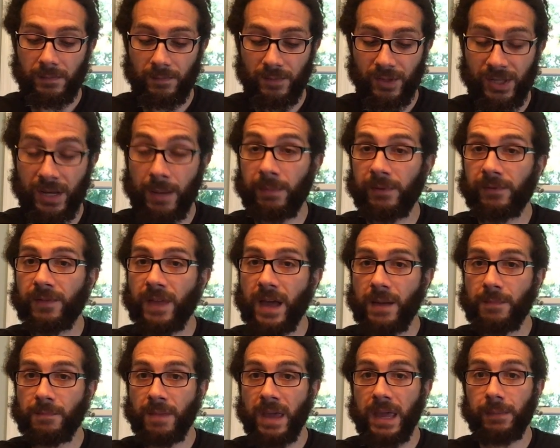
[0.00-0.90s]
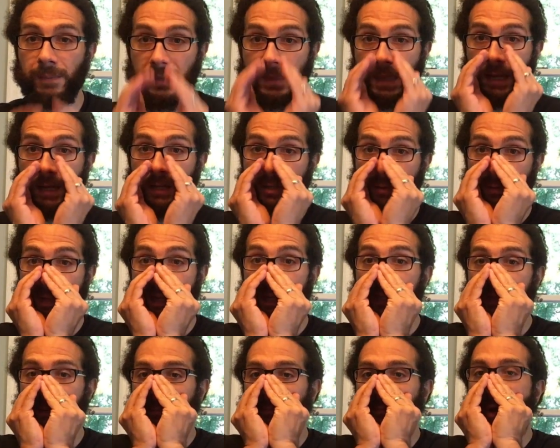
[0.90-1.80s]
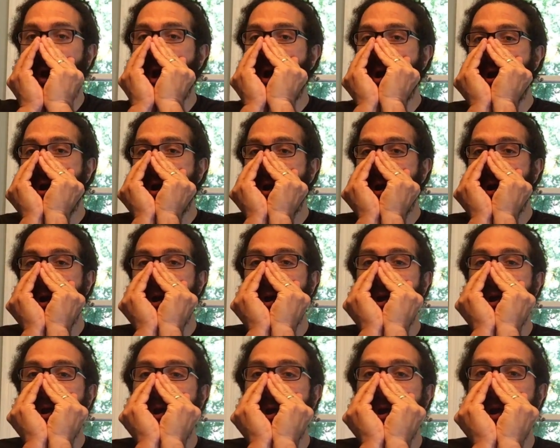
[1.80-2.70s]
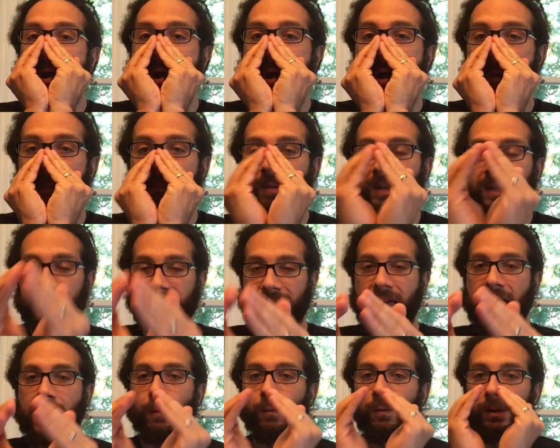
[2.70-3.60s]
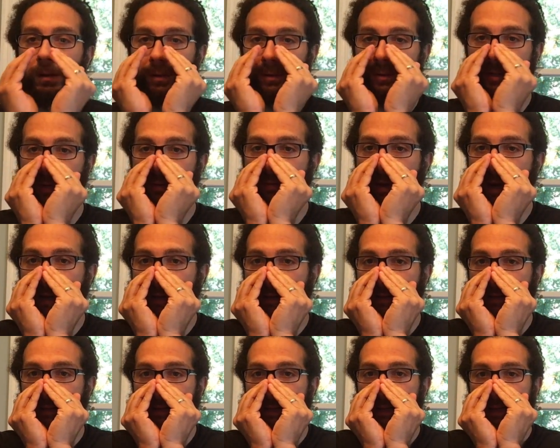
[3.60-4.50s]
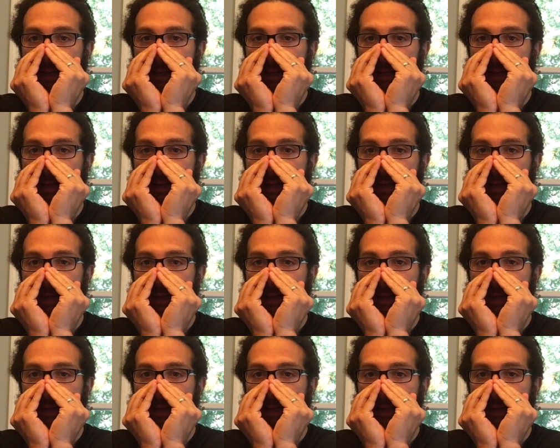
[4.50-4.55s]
some of them, maybe they could do this, because that'll direct